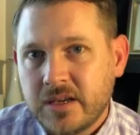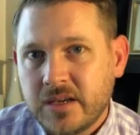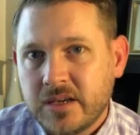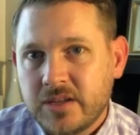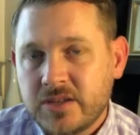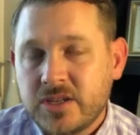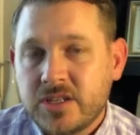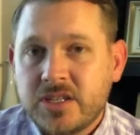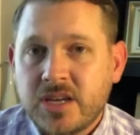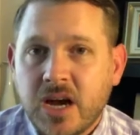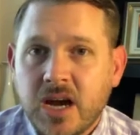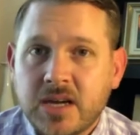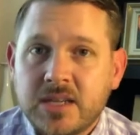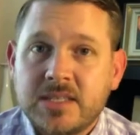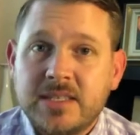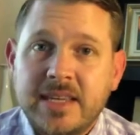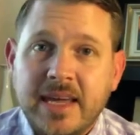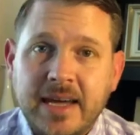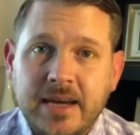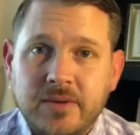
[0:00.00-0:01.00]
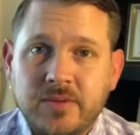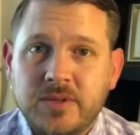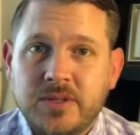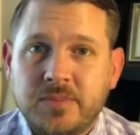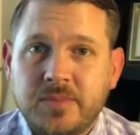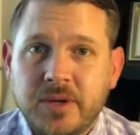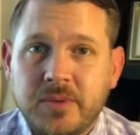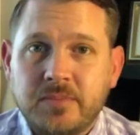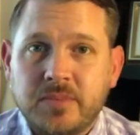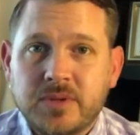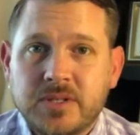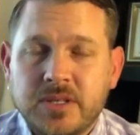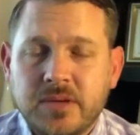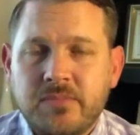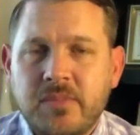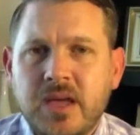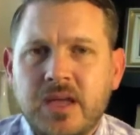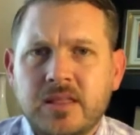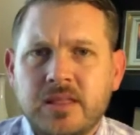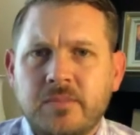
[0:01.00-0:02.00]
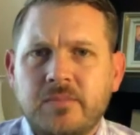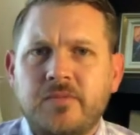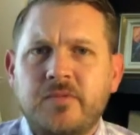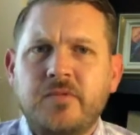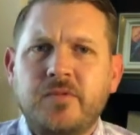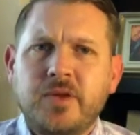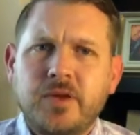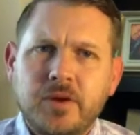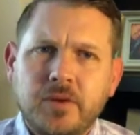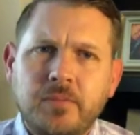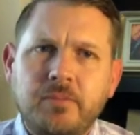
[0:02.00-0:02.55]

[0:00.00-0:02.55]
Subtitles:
to talk down to people, to make them feel